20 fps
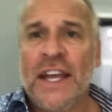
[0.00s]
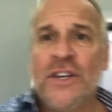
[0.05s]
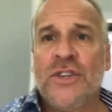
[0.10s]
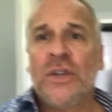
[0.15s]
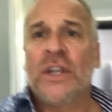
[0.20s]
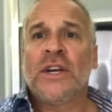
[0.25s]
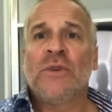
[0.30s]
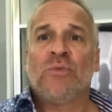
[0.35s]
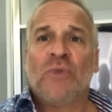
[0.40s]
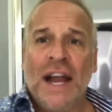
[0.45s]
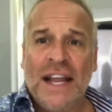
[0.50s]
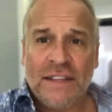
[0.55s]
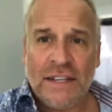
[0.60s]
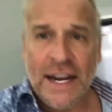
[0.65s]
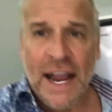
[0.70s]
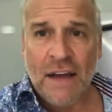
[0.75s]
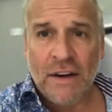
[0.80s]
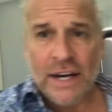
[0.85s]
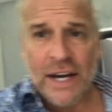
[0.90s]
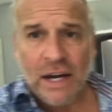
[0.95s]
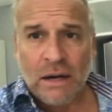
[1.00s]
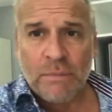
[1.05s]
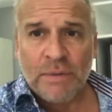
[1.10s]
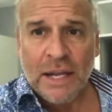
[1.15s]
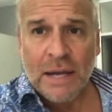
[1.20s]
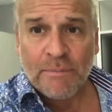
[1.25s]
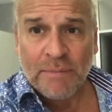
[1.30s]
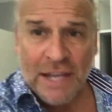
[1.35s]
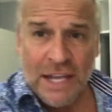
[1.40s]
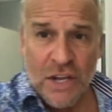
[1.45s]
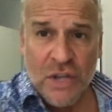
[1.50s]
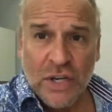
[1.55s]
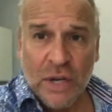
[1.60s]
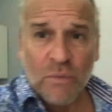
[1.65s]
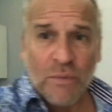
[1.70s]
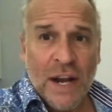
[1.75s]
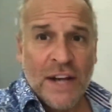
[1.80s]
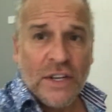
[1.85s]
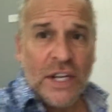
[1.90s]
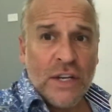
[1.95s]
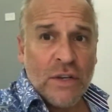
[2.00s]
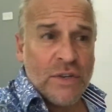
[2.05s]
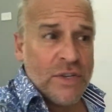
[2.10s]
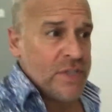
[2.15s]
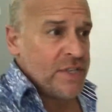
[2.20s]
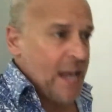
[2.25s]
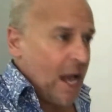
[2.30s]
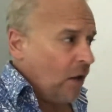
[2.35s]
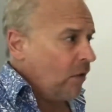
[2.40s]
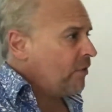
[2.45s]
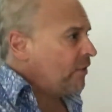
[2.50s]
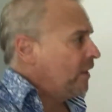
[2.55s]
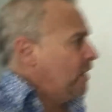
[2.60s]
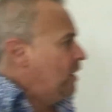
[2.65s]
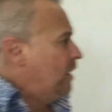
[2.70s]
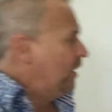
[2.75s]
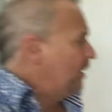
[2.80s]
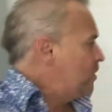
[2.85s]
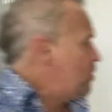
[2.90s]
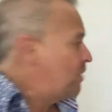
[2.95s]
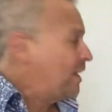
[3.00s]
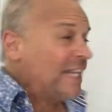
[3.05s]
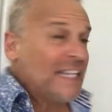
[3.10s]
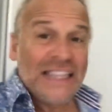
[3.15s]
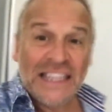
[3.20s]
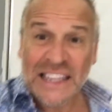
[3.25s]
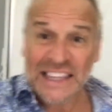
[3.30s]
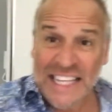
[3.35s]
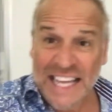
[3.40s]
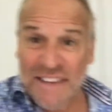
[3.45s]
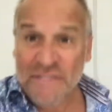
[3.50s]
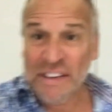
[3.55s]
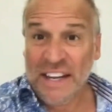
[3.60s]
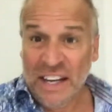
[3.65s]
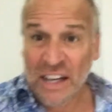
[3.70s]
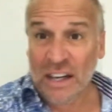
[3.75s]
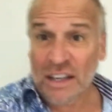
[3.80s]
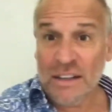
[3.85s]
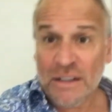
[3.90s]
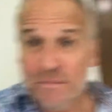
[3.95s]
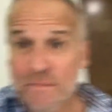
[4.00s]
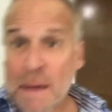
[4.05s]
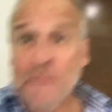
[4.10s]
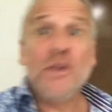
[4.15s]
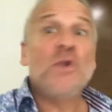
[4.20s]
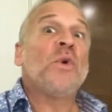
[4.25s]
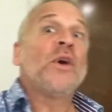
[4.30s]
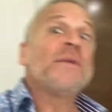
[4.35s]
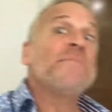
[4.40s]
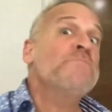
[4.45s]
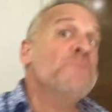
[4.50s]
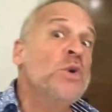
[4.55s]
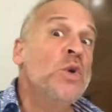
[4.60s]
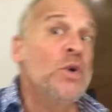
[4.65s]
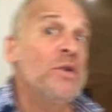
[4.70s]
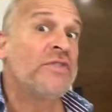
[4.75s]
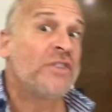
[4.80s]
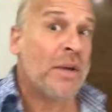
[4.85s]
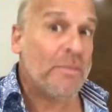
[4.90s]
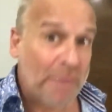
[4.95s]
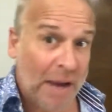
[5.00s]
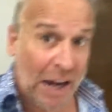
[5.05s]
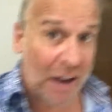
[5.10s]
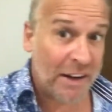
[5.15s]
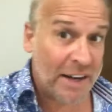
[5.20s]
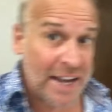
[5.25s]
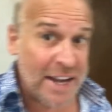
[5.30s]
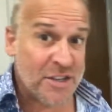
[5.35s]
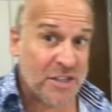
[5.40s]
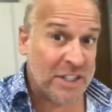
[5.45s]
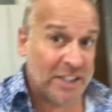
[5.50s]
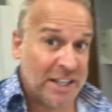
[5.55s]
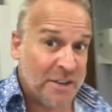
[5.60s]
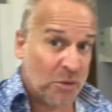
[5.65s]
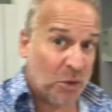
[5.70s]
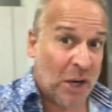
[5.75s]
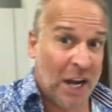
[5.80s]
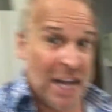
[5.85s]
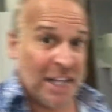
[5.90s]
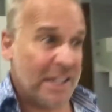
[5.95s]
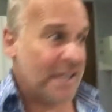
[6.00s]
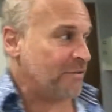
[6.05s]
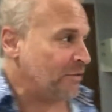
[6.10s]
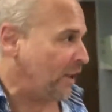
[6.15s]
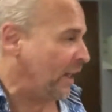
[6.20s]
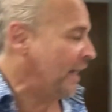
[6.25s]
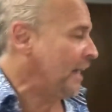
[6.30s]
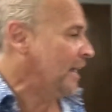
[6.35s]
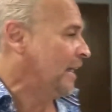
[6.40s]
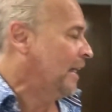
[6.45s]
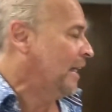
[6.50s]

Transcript: You can rent it out on Airbnb. You can rent it yourself. You can live here. Maybe you want to move to Paradise and live where I live, right?